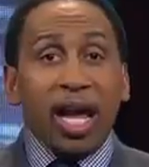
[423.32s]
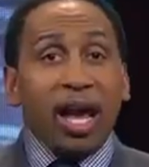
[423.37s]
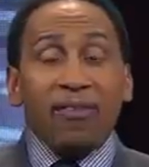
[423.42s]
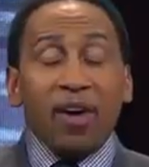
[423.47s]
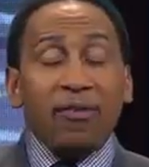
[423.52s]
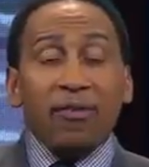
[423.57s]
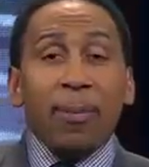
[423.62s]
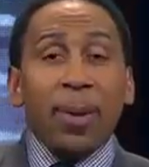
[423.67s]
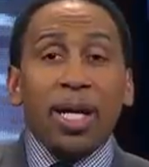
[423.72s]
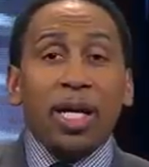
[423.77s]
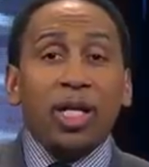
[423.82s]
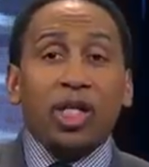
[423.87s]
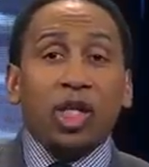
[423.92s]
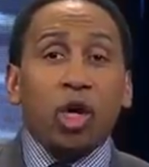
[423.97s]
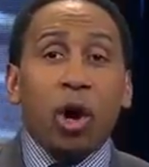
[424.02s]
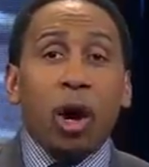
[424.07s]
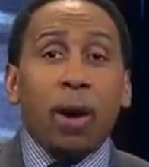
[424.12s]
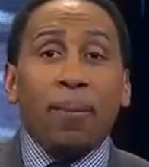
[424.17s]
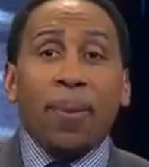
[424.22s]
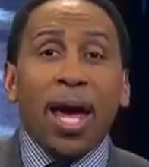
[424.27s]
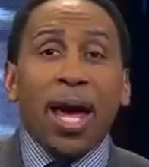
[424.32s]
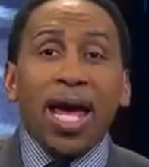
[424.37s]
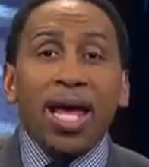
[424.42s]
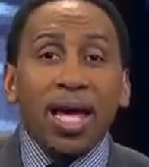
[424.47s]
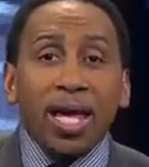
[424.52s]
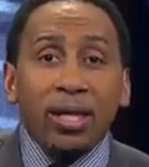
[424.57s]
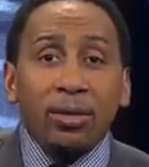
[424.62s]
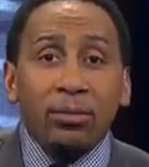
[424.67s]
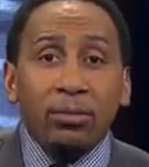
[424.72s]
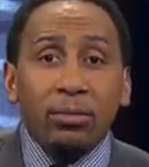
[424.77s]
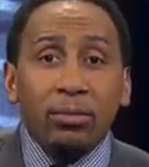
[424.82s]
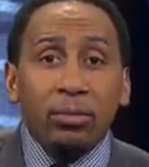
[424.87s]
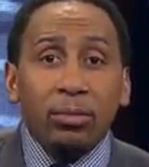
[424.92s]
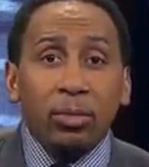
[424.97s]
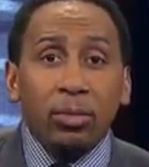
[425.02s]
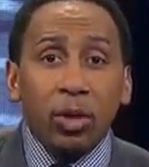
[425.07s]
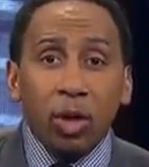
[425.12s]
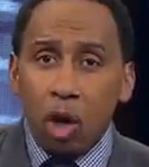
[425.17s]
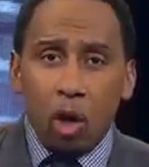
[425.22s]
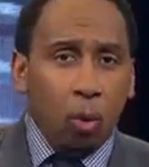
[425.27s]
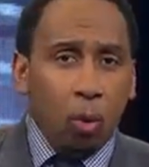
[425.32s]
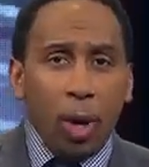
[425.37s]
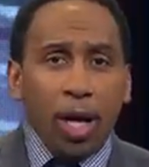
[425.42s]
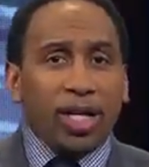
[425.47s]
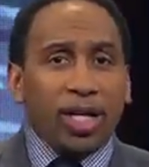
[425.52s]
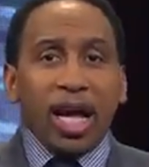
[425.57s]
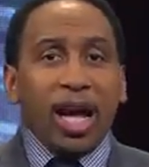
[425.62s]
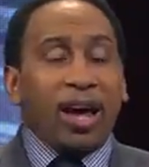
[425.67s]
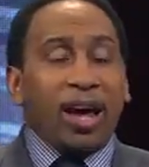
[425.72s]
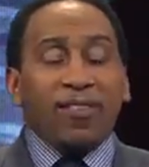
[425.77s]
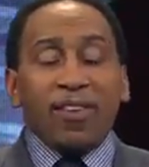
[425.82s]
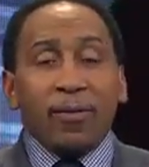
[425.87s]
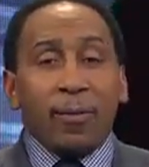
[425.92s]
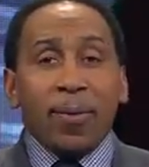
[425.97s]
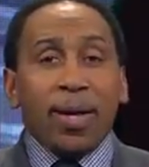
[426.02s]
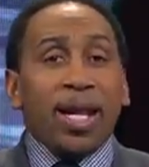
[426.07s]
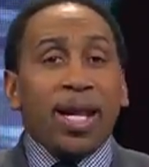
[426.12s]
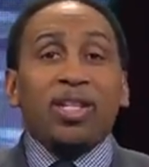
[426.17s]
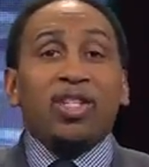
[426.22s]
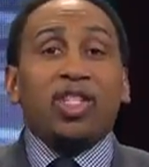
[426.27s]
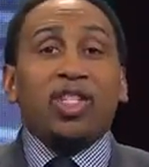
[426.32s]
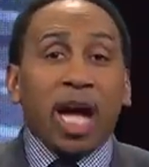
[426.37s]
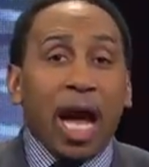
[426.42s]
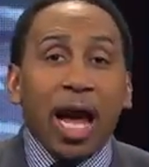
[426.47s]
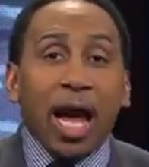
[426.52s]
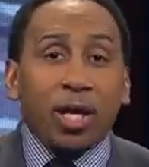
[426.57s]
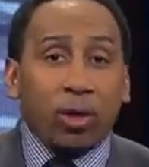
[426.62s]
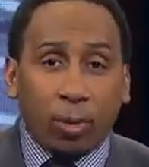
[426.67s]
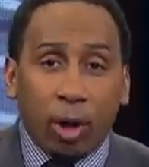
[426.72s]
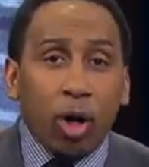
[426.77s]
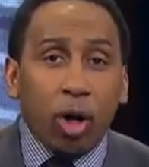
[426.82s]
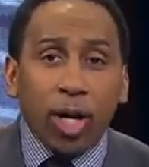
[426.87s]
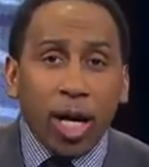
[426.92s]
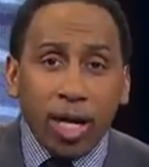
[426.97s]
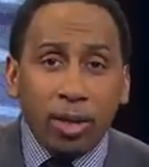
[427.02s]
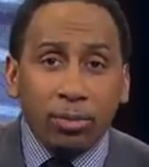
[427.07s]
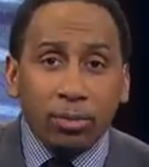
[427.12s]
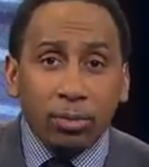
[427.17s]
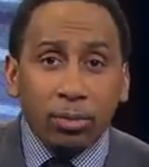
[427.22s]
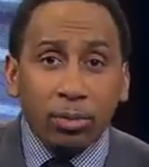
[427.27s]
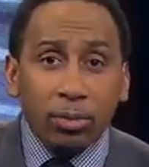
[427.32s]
have ever been a Sean Payton? Would there have ever been a Jay Gruden?